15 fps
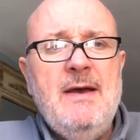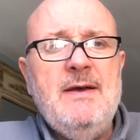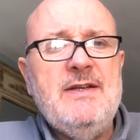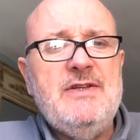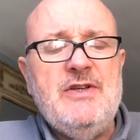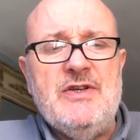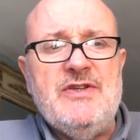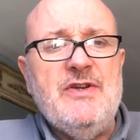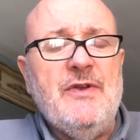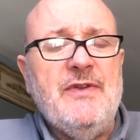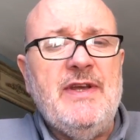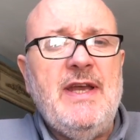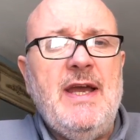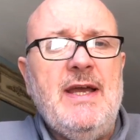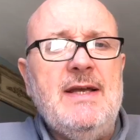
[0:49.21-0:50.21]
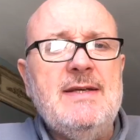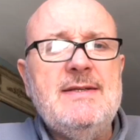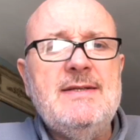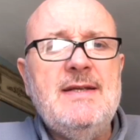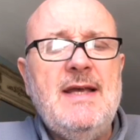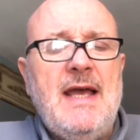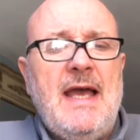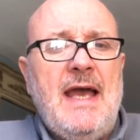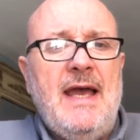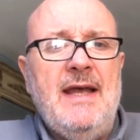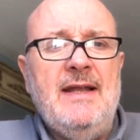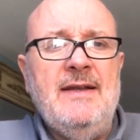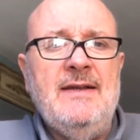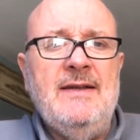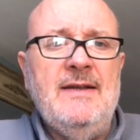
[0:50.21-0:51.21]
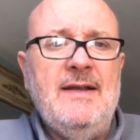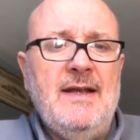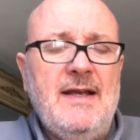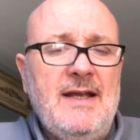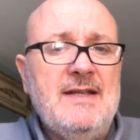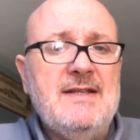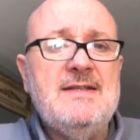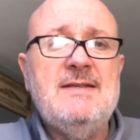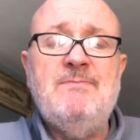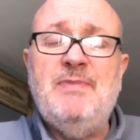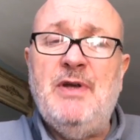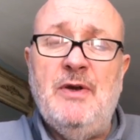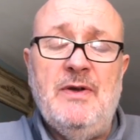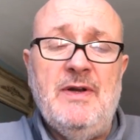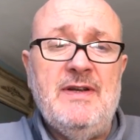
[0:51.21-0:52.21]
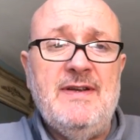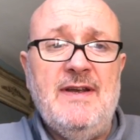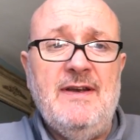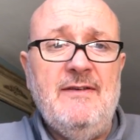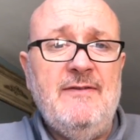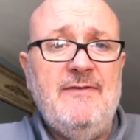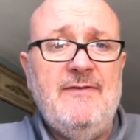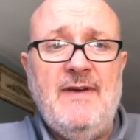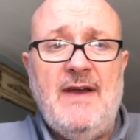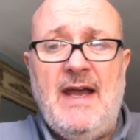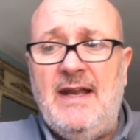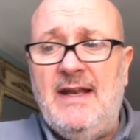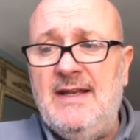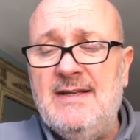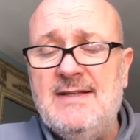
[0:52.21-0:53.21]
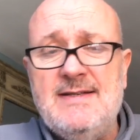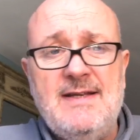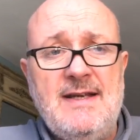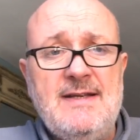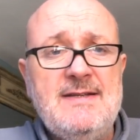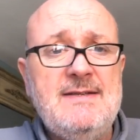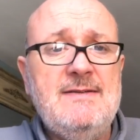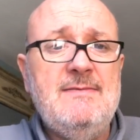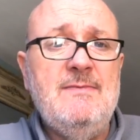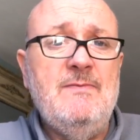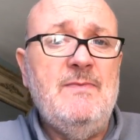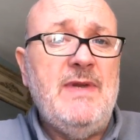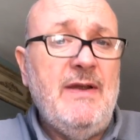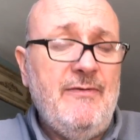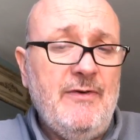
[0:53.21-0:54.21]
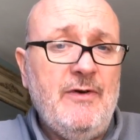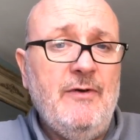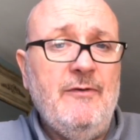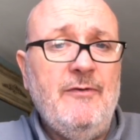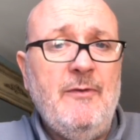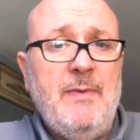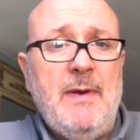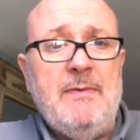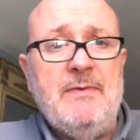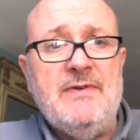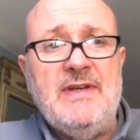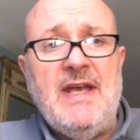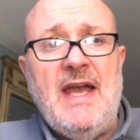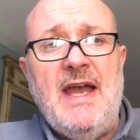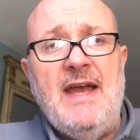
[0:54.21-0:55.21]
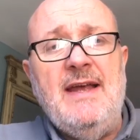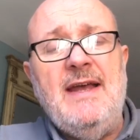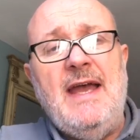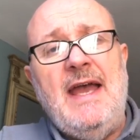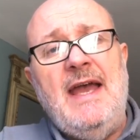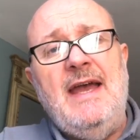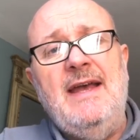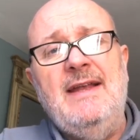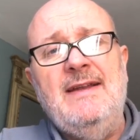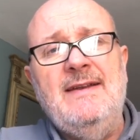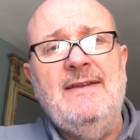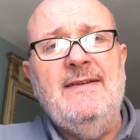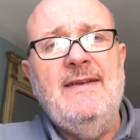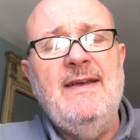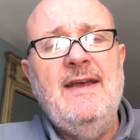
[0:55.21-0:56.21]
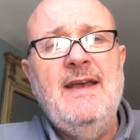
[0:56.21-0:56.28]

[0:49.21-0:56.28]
It's just not the case, and it's punitive, and it's difficult for people to get, and